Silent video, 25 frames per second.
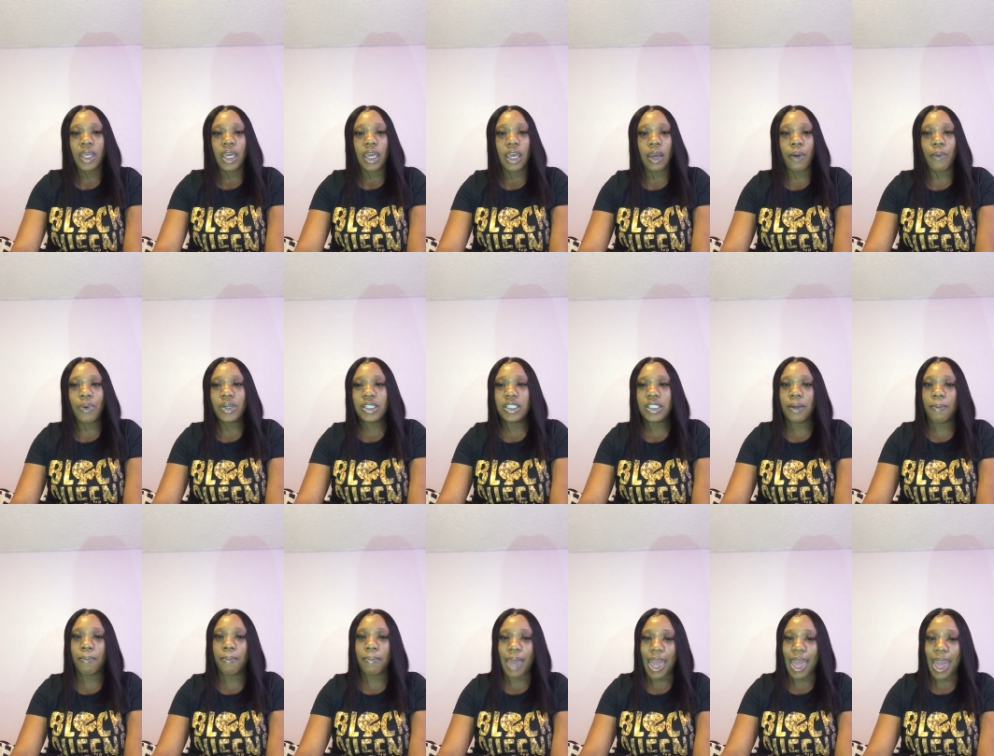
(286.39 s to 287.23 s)
It
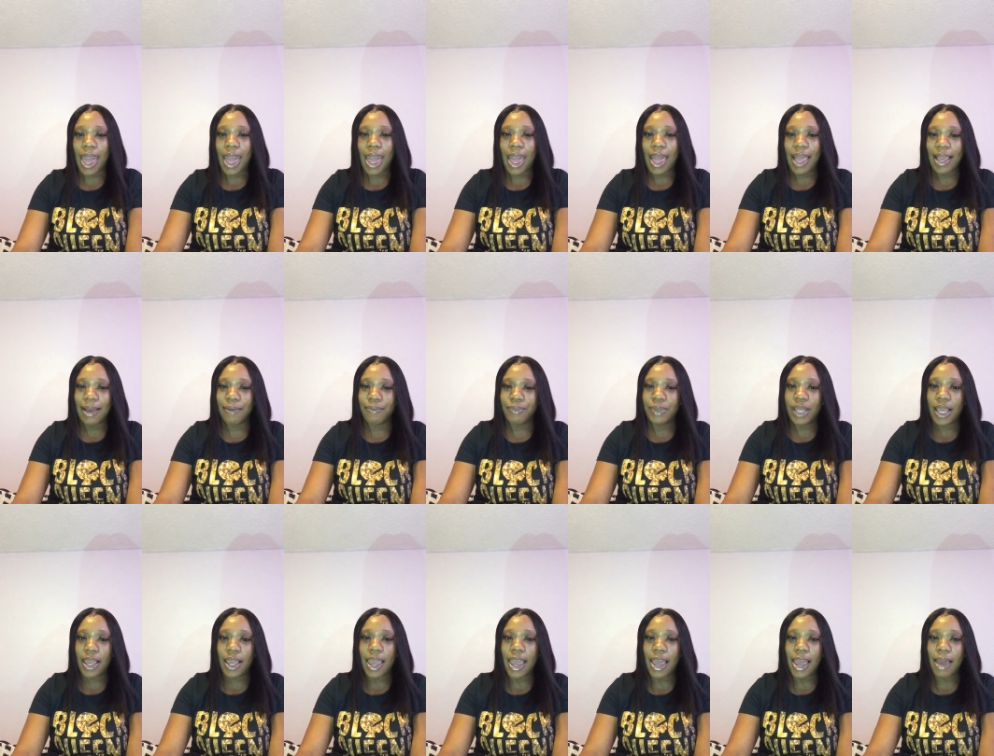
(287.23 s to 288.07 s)
wasn't bad.
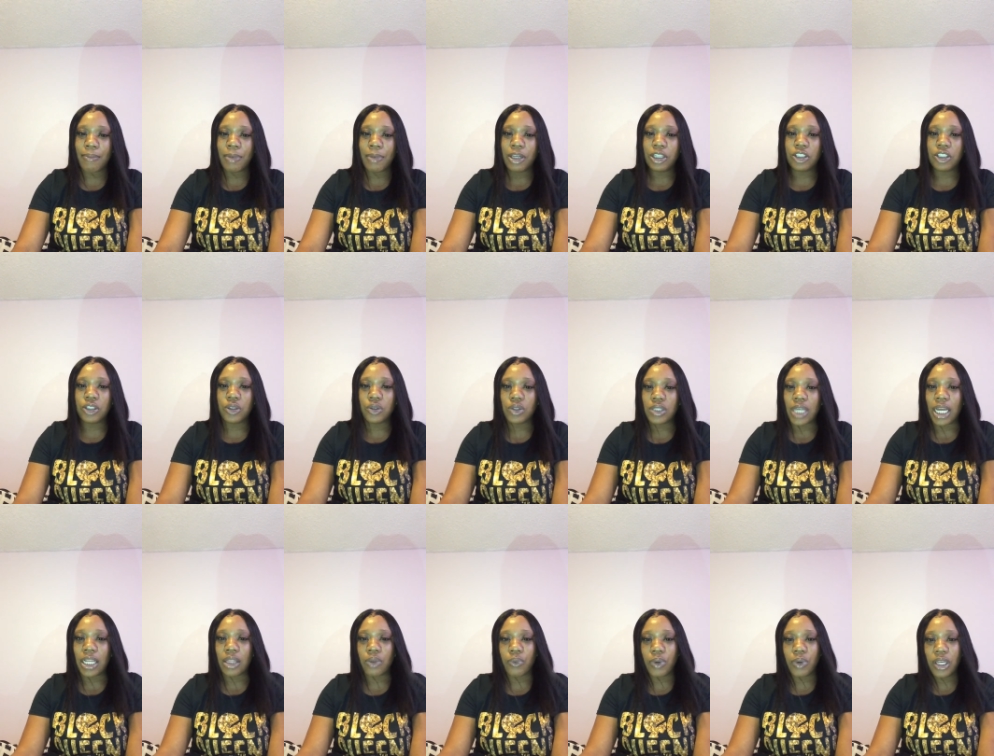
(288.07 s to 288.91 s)
They had me choose
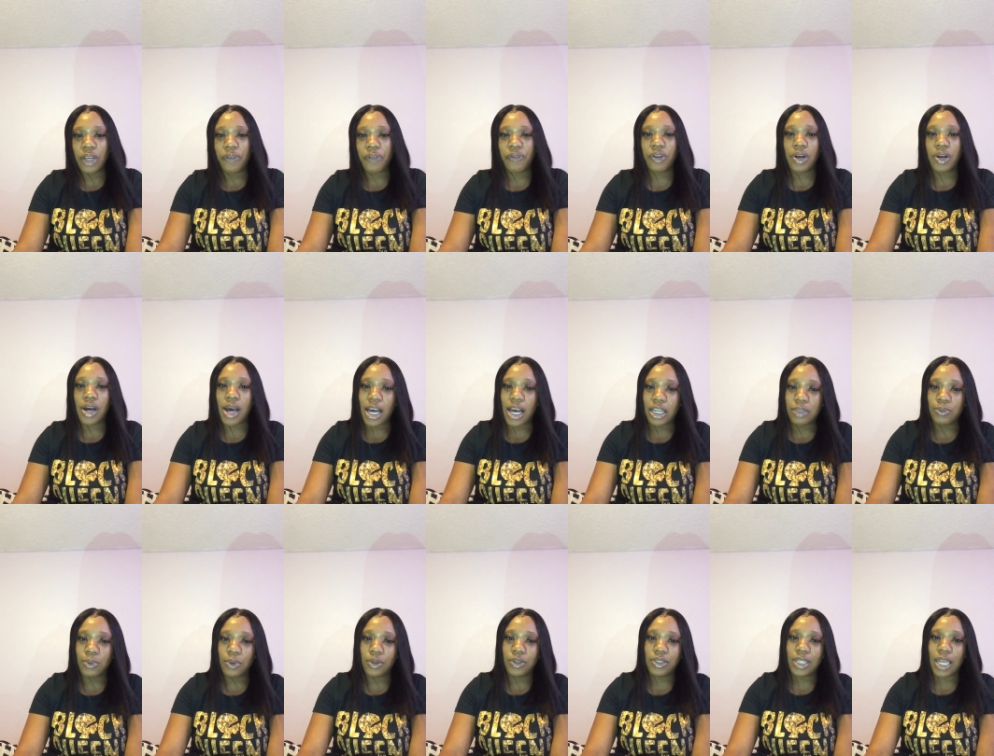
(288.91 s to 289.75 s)
like 3 different hospitals